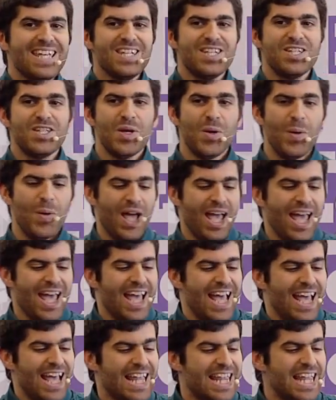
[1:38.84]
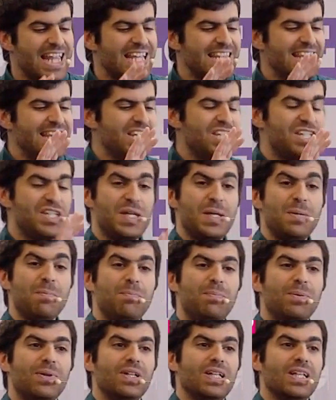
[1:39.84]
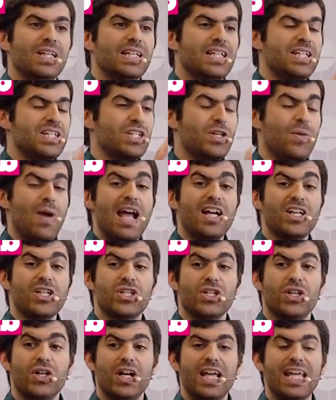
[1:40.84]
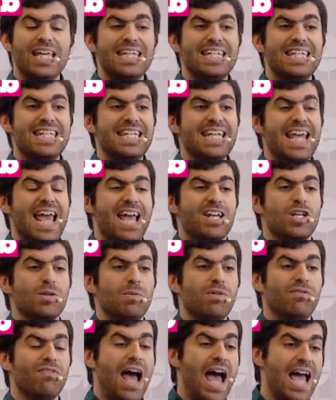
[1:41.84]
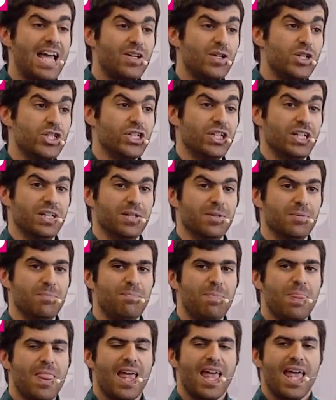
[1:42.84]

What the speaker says: So this simple structure is the atom of hydrogen.